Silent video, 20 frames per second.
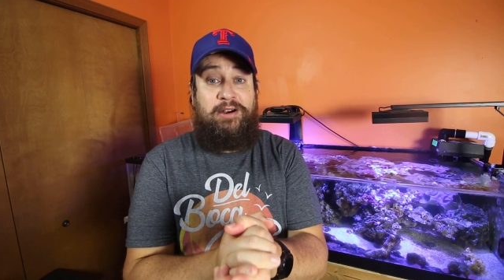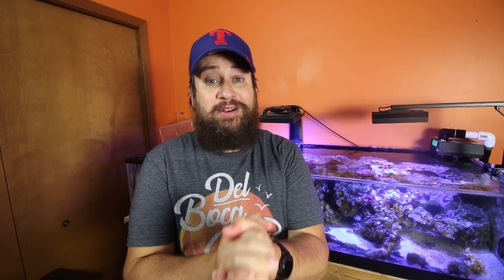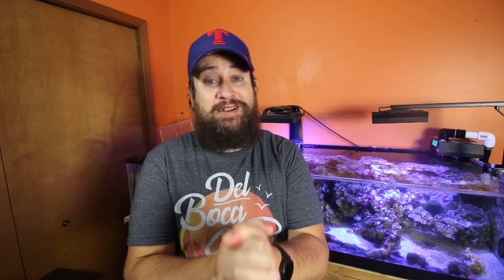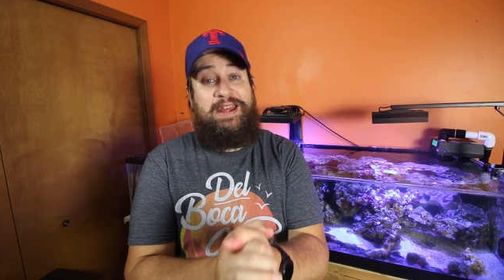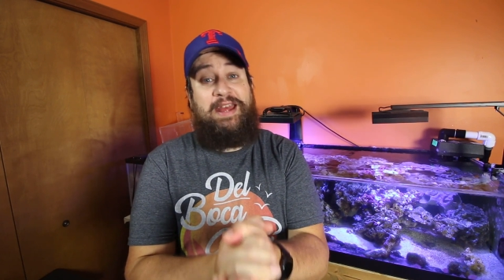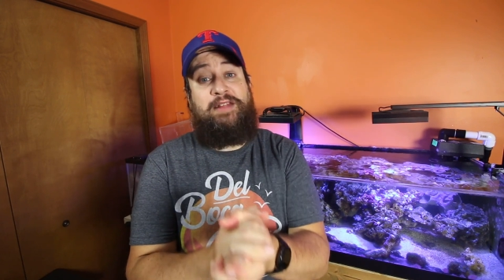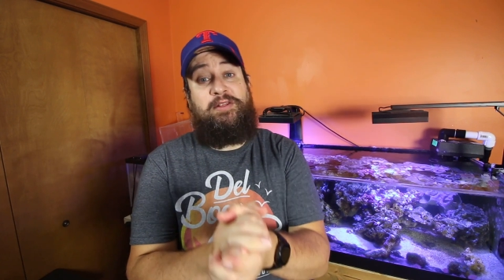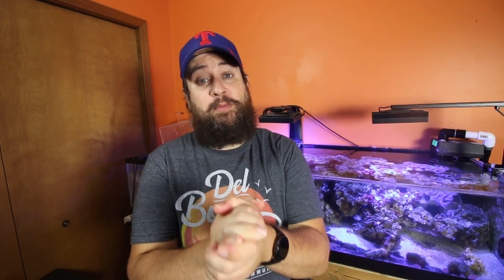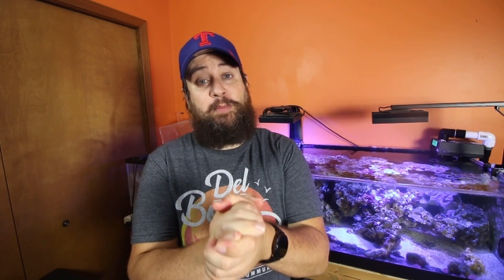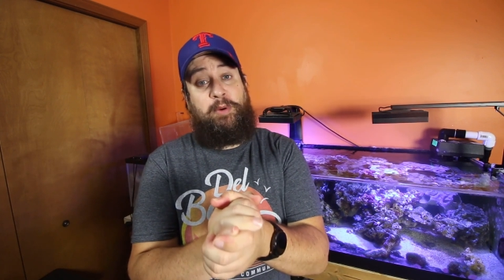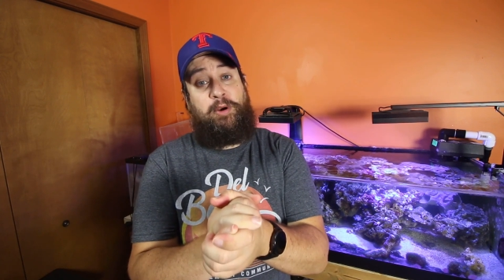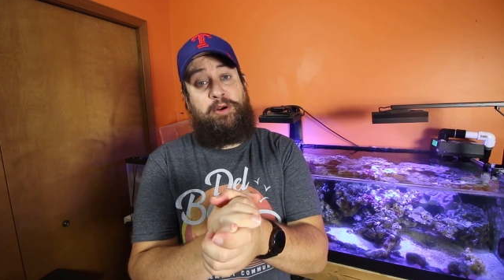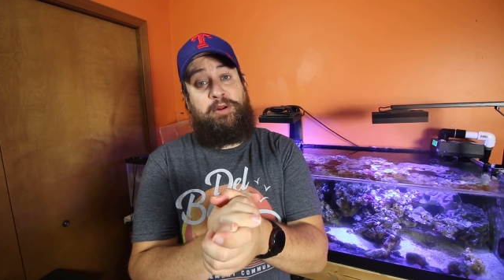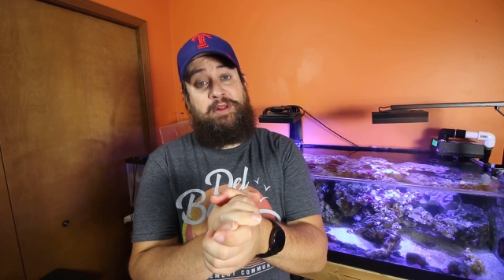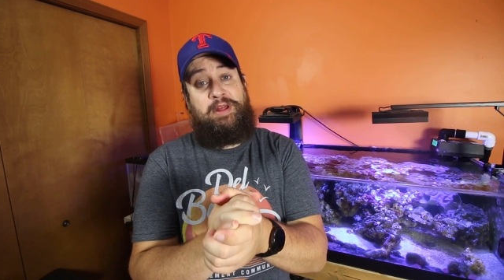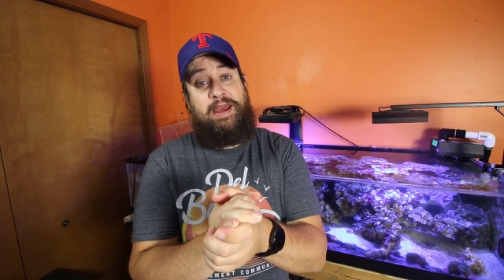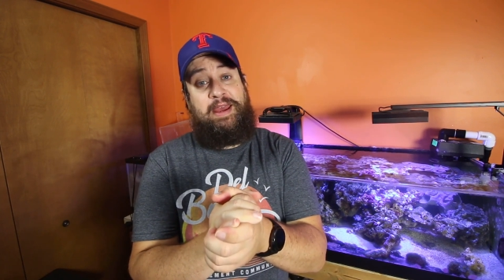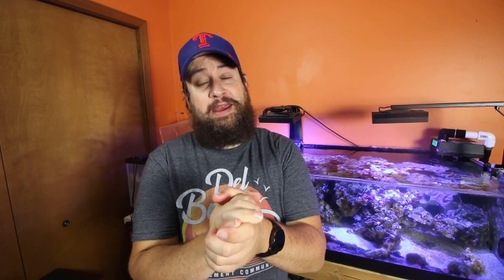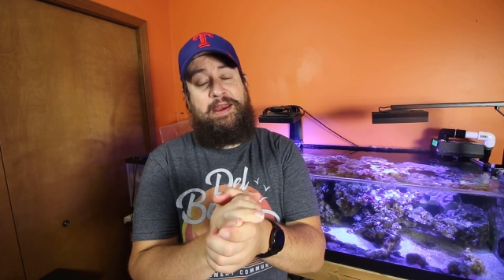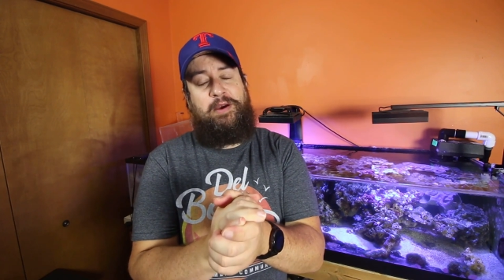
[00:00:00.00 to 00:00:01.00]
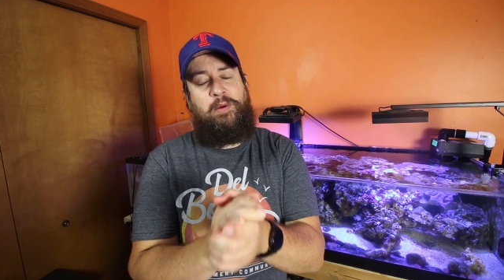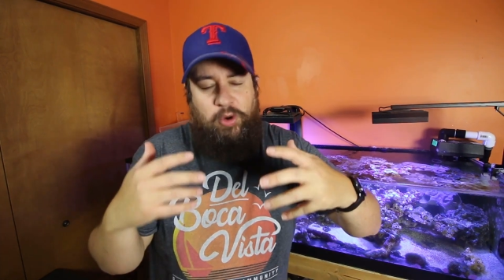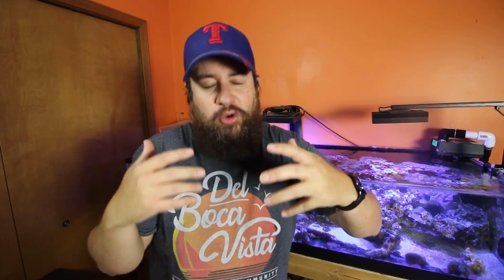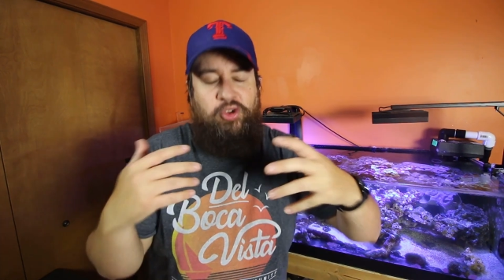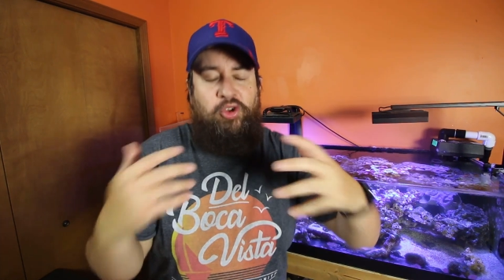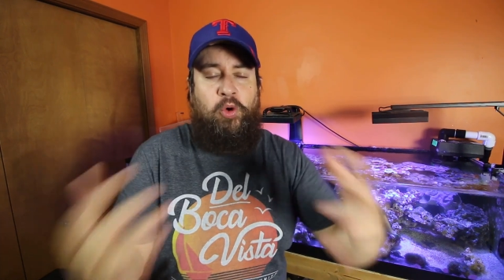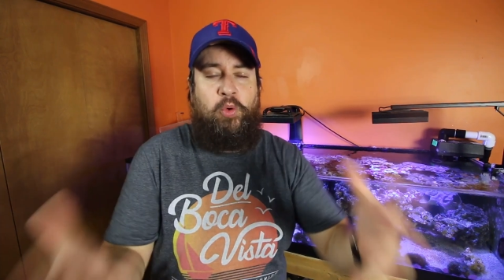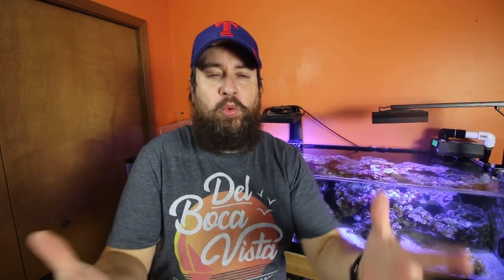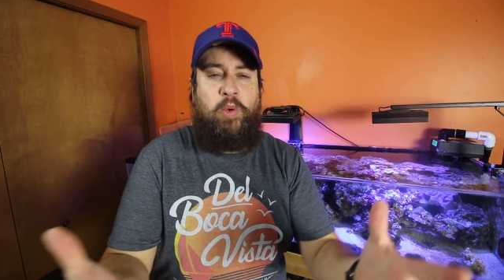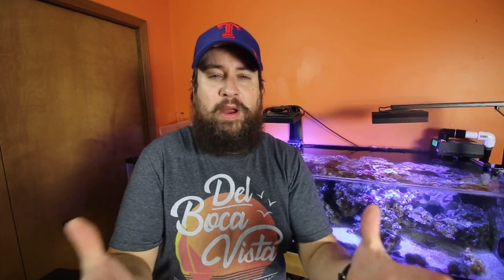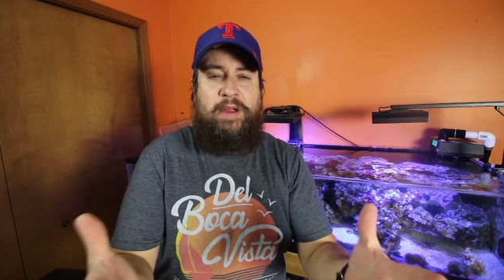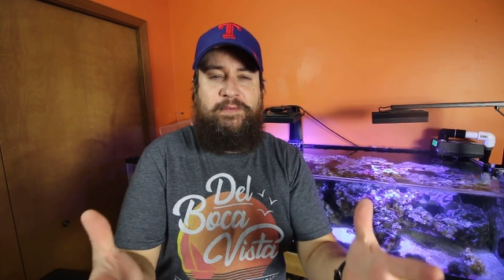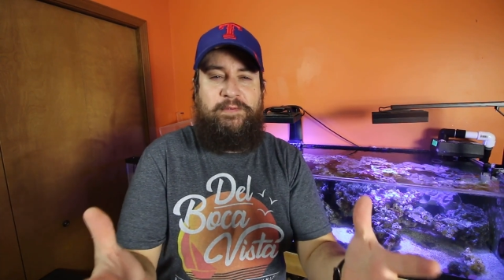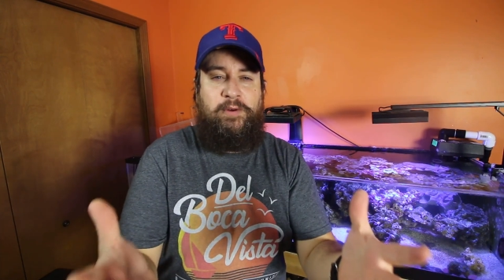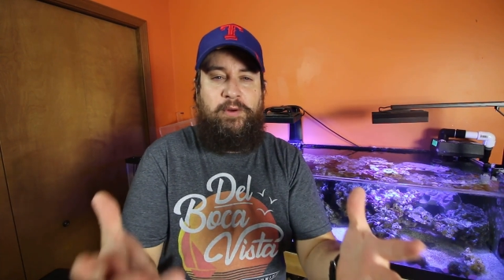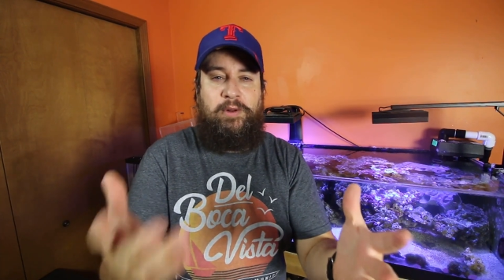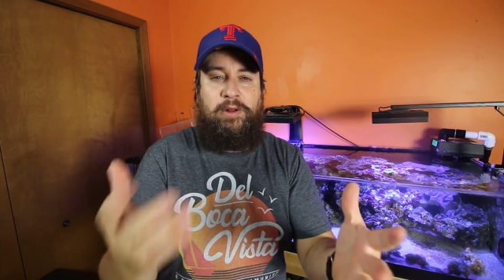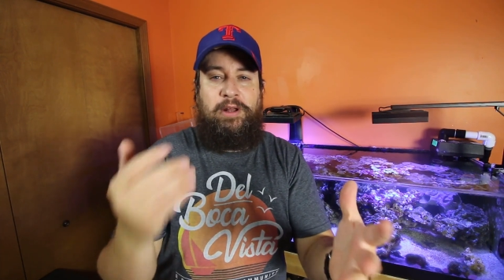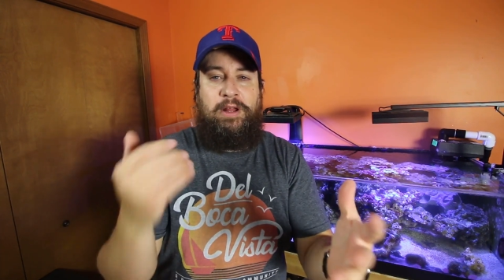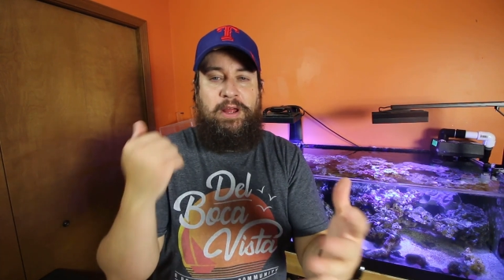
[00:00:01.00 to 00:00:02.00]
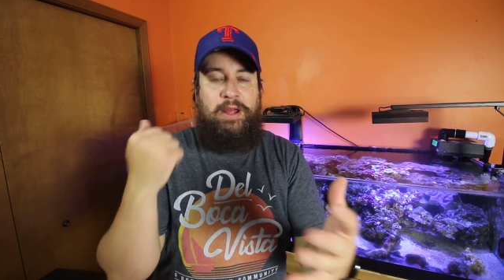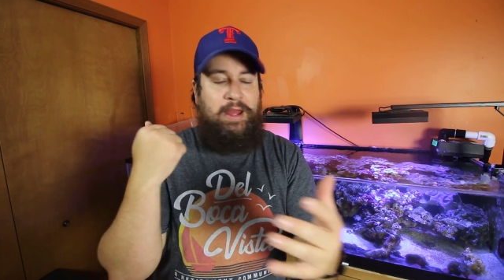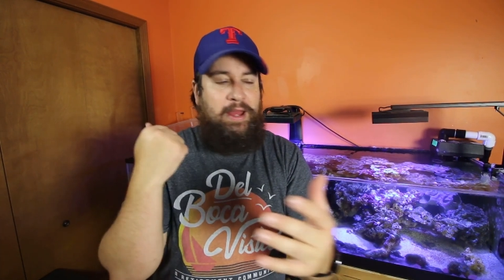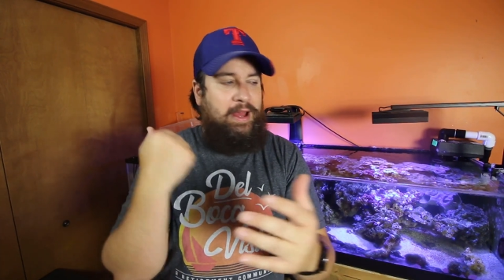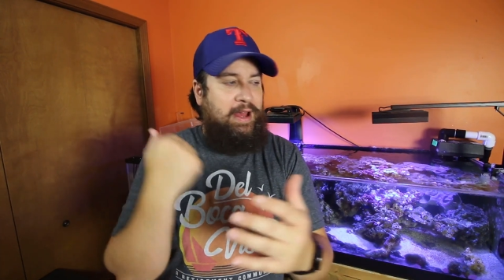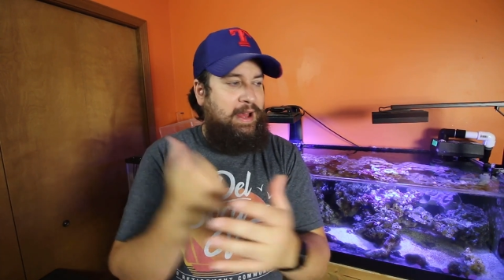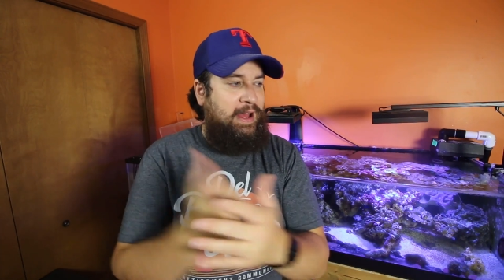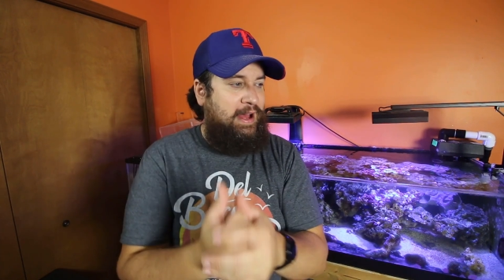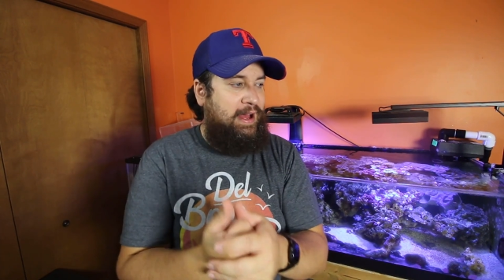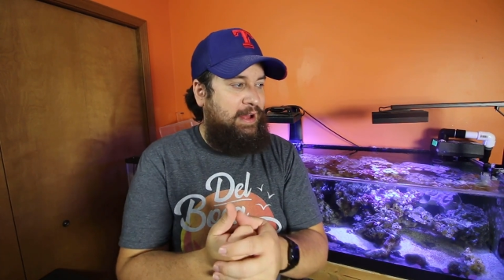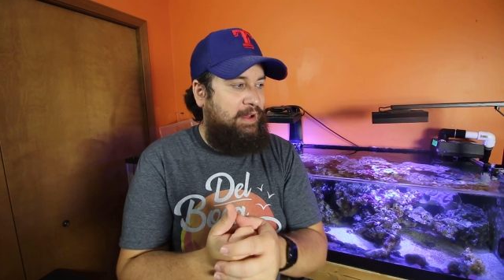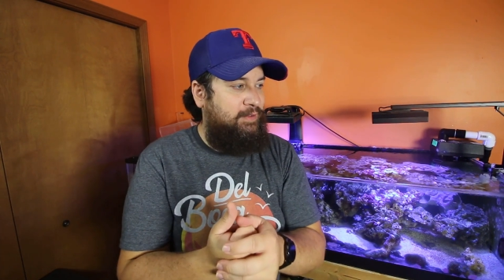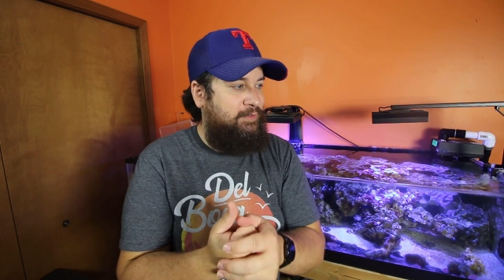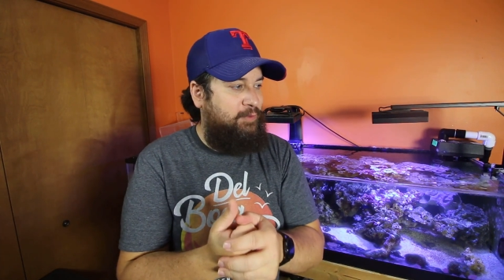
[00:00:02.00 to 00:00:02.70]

her 10th birthday. We're so grateful uh,